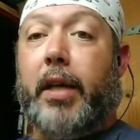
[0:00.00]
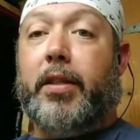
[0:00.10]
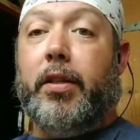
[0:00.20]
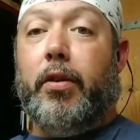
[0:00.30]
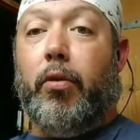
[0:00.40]

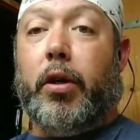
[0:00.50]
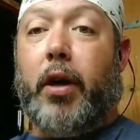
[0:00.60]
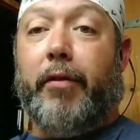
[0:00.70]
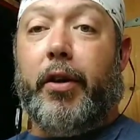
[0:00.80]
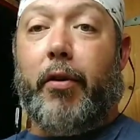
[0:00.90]
That's
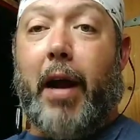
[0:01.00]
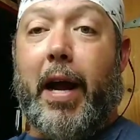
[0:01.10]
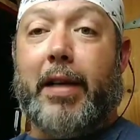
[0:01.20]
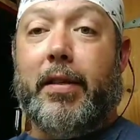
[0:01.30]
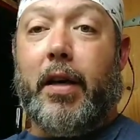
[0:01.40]
your cover
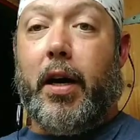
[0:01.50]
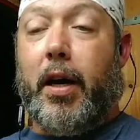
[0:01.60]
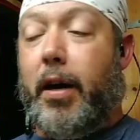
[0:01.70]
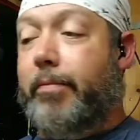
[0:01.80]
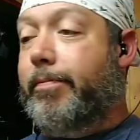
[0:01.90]
your ass.
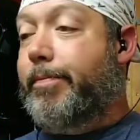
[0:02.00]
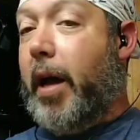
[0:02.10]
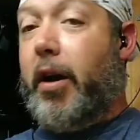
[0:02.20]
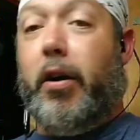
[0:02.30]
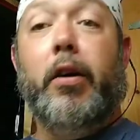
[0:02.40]

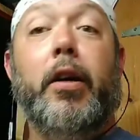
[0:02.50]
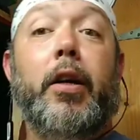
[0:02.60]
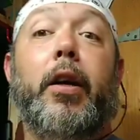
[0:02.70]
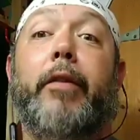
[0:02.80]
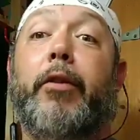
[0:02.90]
Better
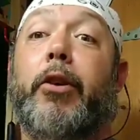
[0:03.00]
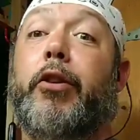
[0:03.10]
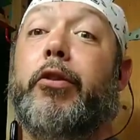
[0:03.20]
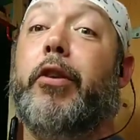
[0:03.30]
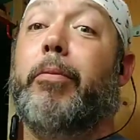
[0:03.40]
if
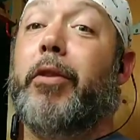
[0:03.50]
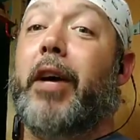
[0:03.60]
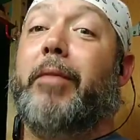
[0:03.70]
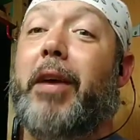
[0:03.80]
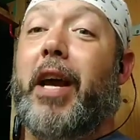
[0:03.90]
you're a
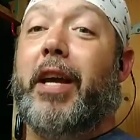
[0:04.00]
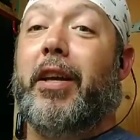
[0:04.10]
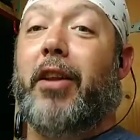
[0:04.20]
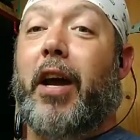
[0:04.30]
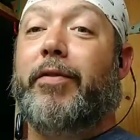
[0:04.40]
YouTuber like me,
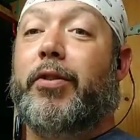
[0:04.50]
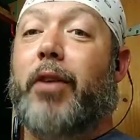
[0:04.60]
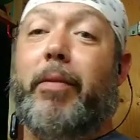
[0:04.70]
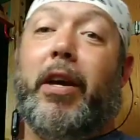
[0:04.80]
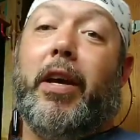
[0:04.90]
I could live
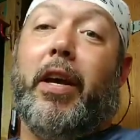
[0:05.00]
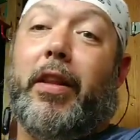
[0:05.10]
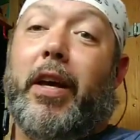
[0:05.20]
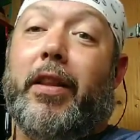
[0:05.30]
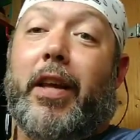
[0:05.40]
stream it,
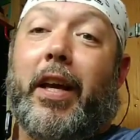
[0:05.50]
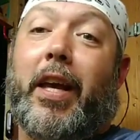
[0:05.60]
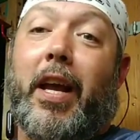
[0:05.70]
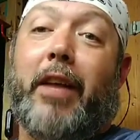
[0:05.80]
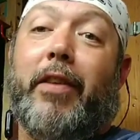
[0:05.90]
and then
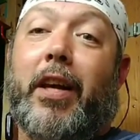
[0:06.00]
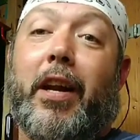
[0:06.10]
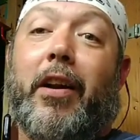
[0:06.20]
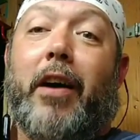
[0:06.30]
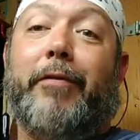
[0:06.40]
they can't
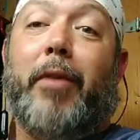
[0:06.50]
even get it